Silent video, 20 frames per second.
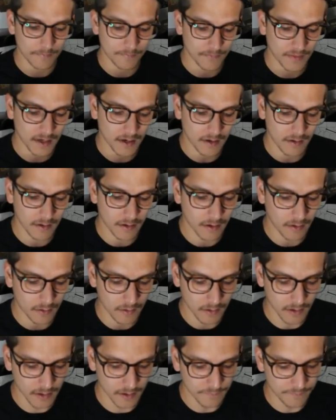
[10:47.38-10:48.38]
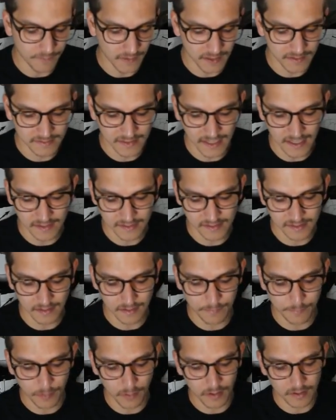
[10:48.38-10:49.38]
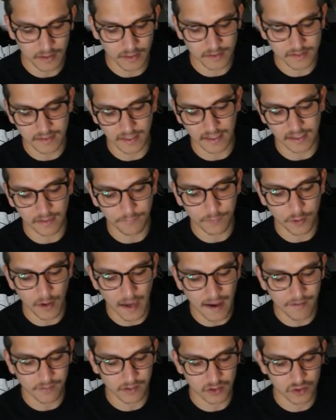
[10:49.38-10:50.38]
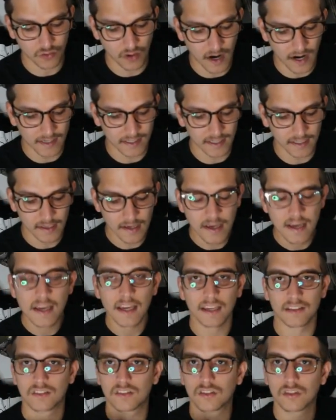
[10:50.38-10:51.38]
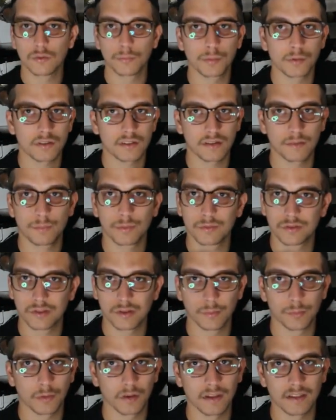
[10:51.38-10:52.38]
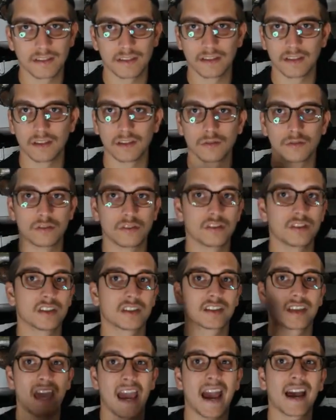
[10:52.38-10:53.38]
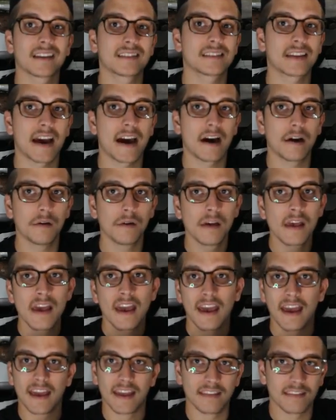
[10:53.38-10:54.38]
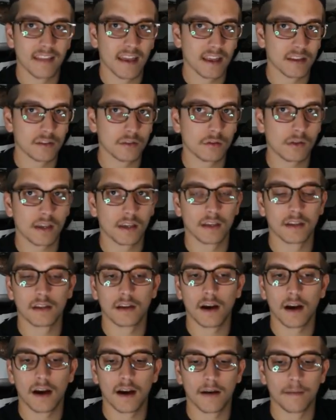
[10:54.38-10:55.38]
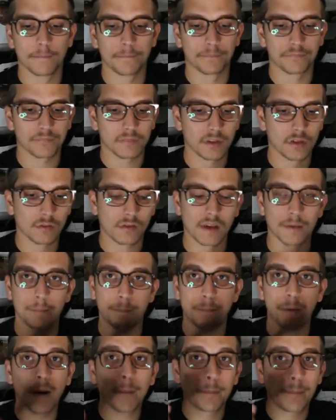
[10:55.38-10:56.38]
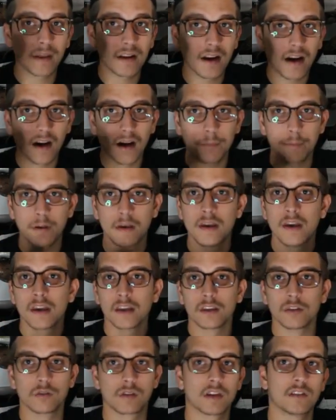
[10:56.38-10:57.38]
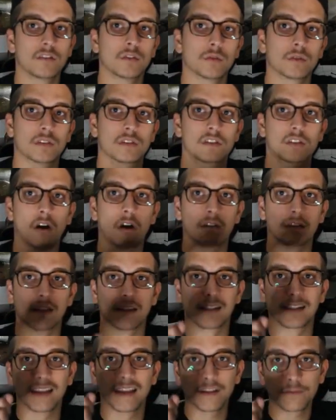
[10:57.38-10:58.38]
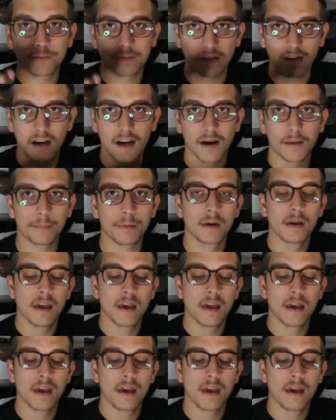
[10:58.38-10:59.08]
They are a fantastic product, and if you haven't tried it, it's super simple, super easy to use. You just cast out, and then you can bump it up, you can do a solid lift up,